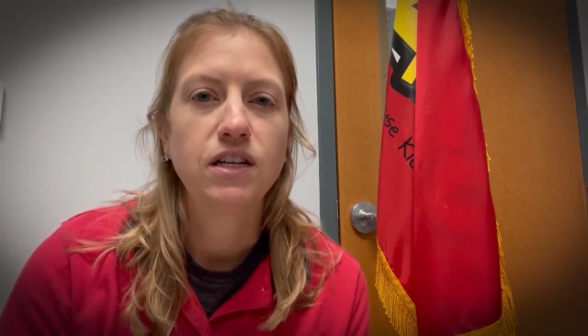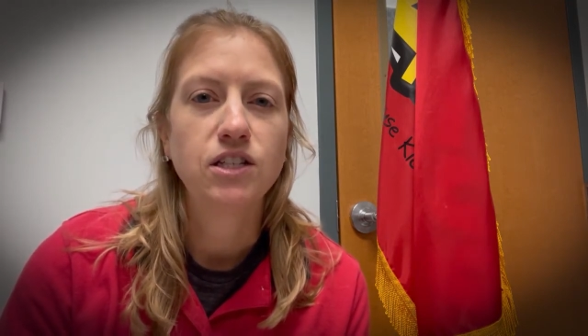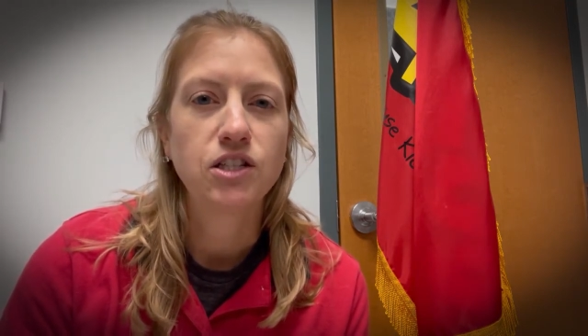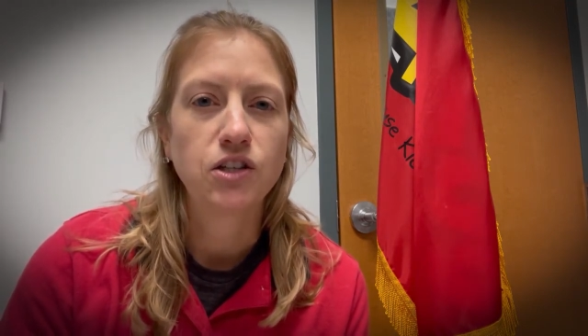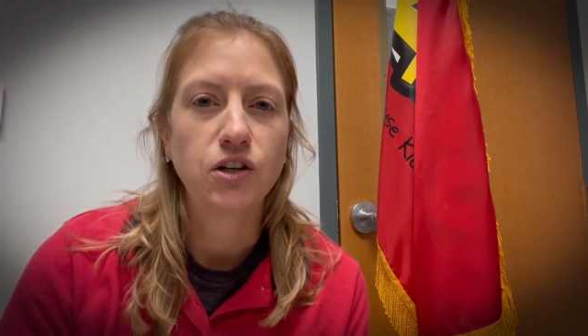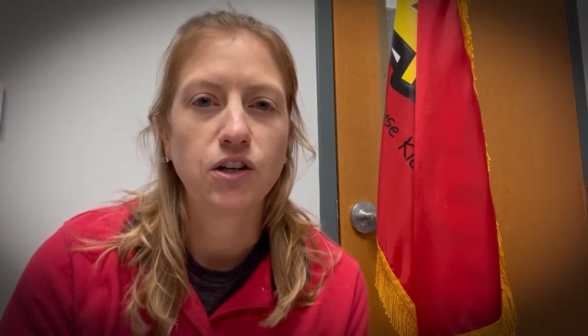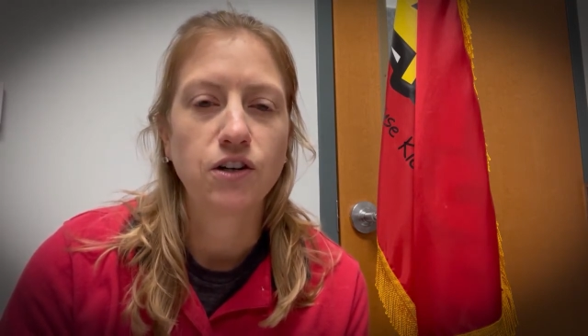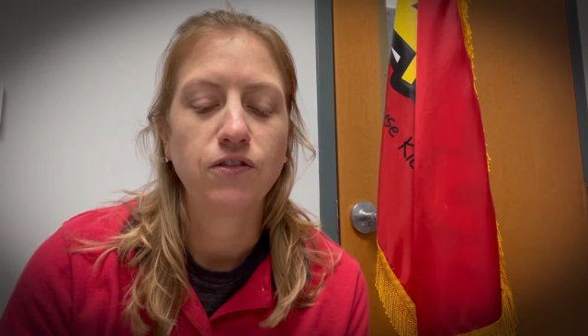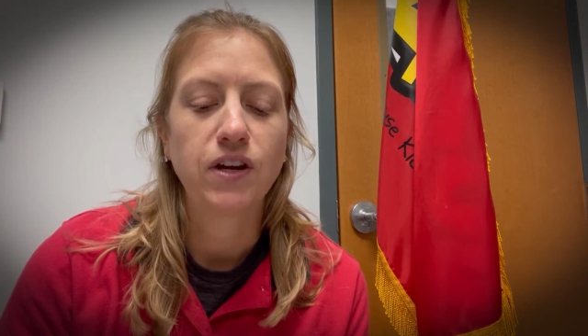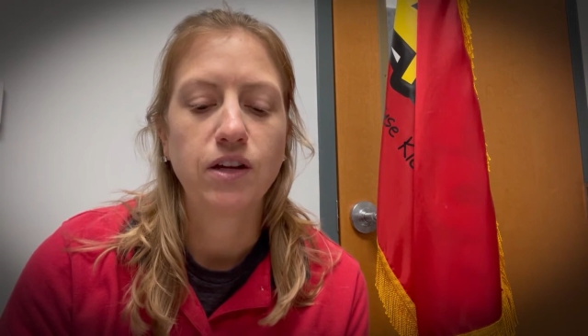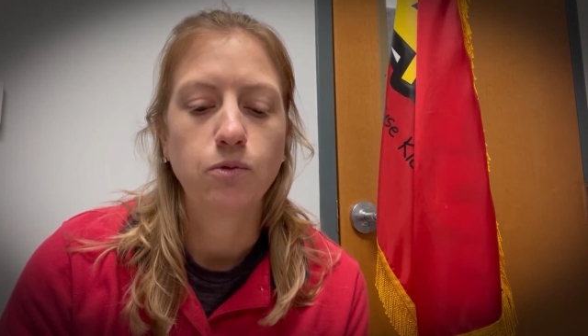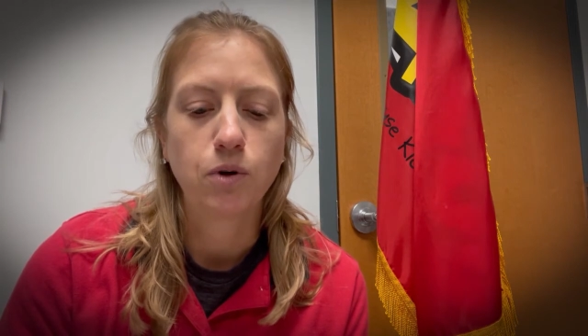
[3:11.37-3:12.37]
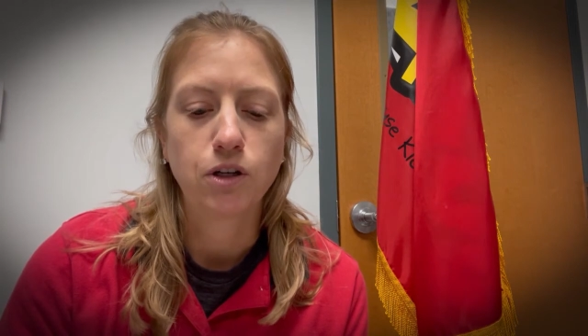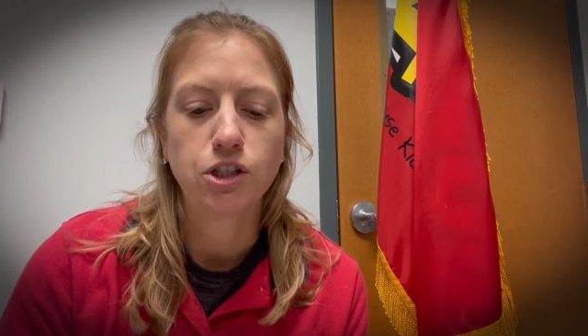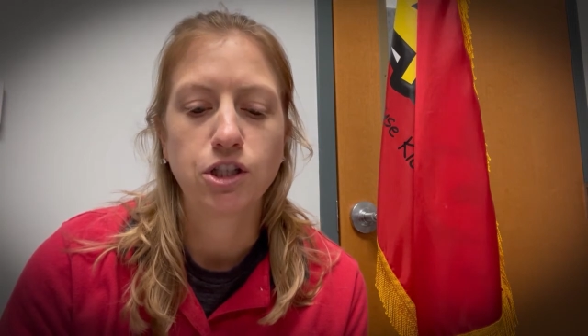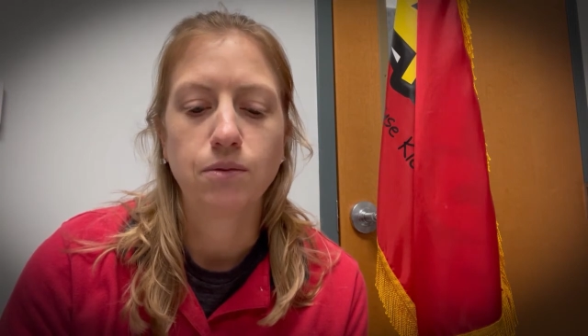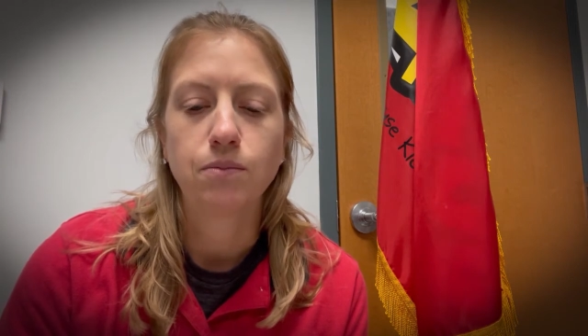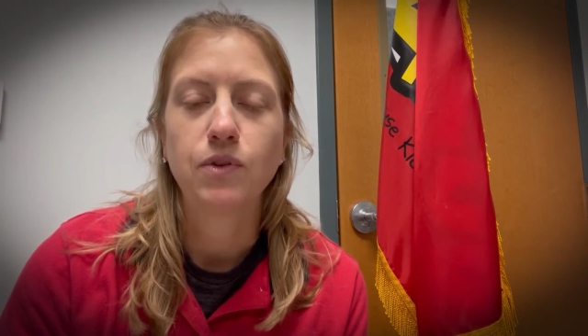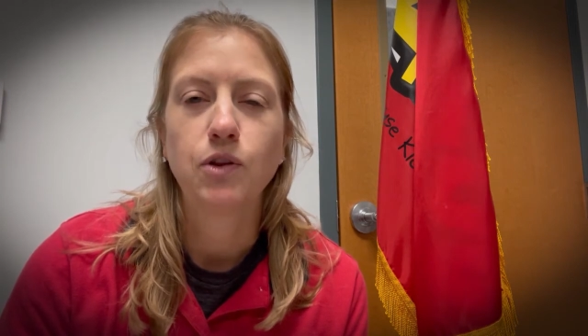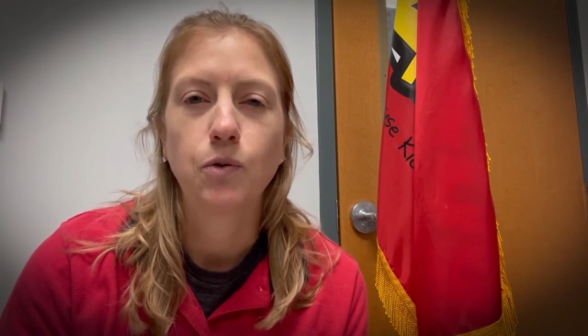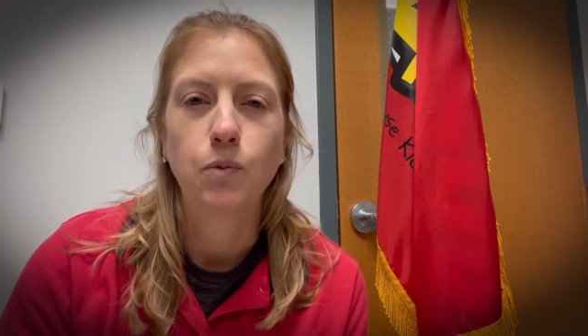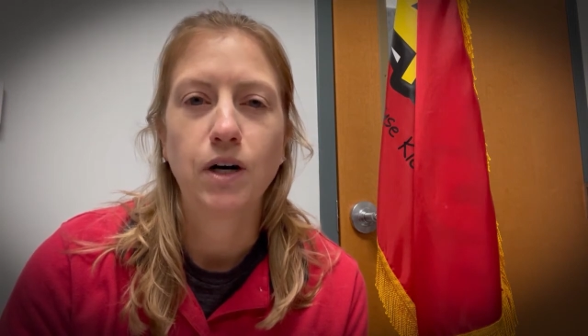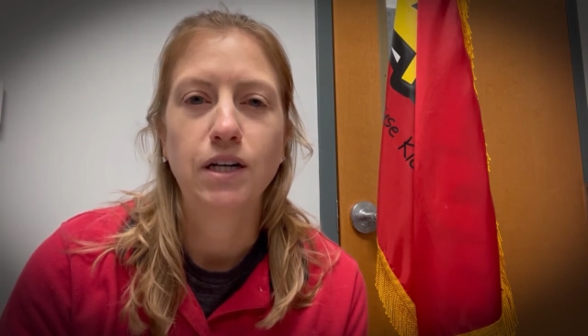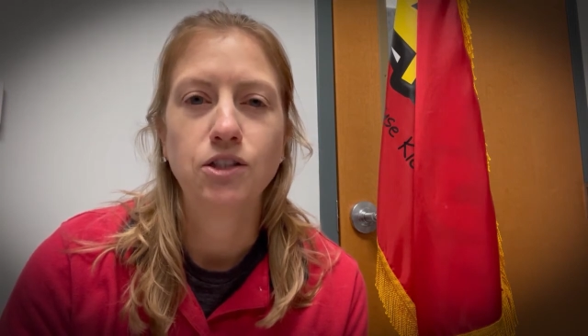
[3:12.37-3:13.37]
serve, and worship the
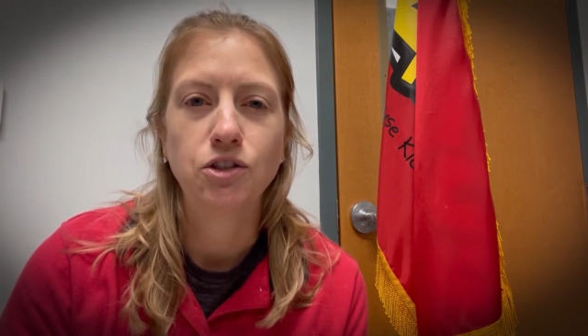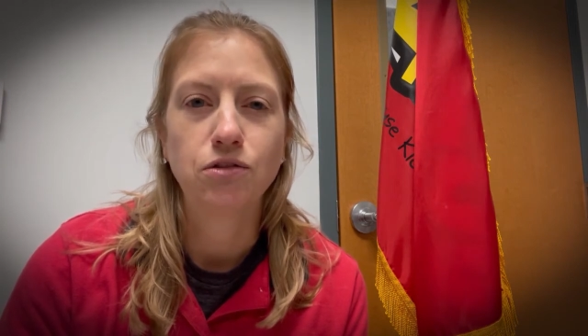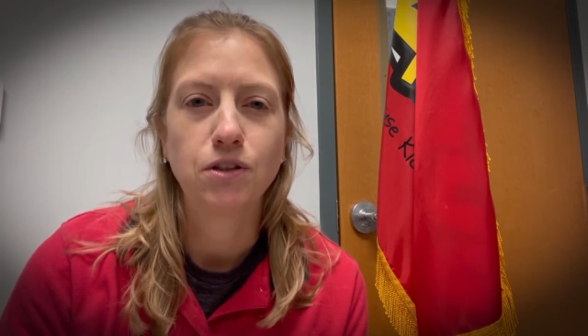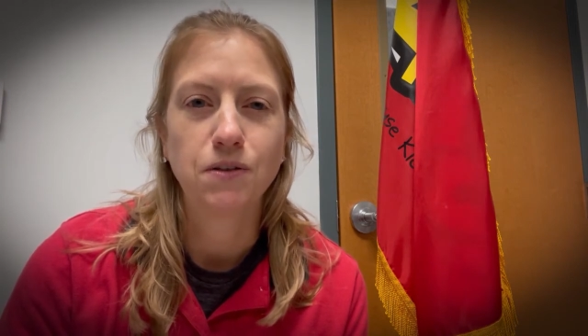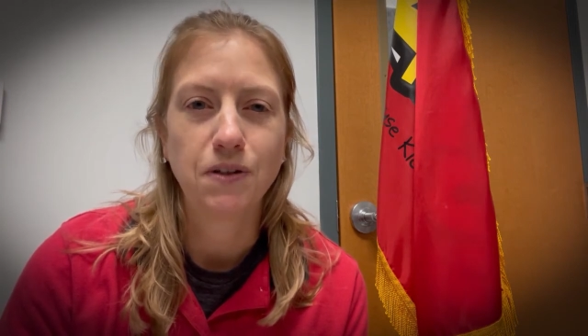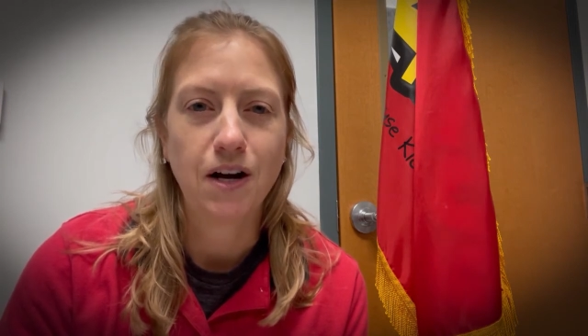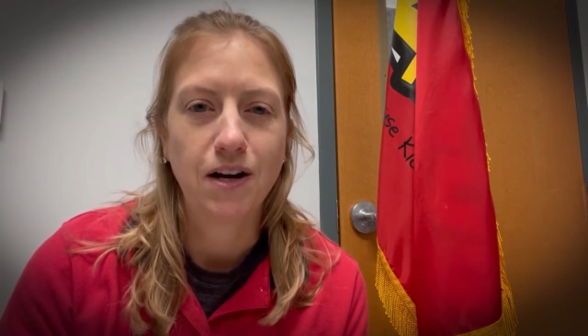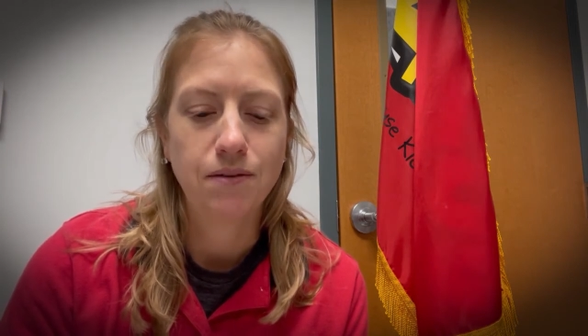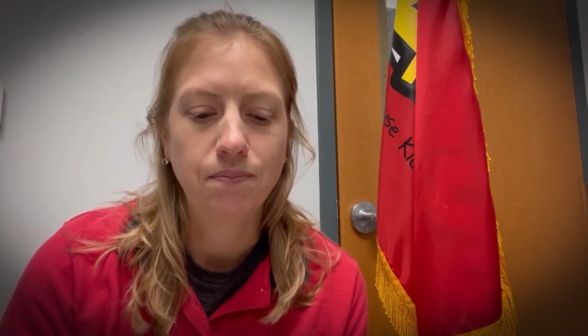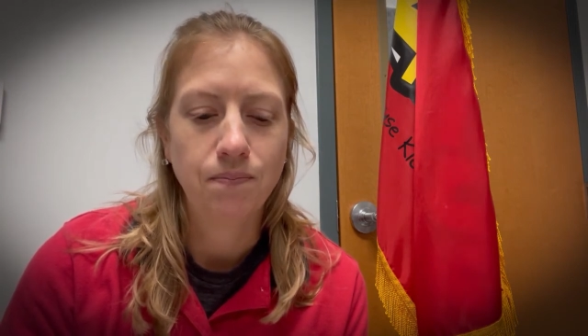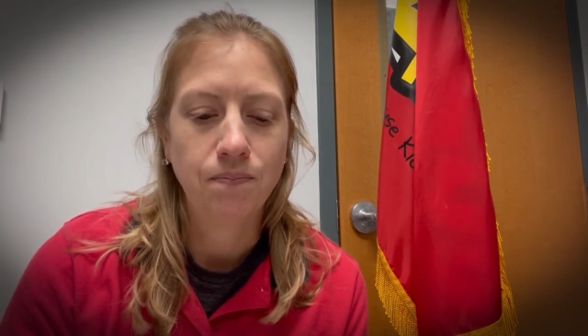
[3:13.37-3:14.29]
one true God.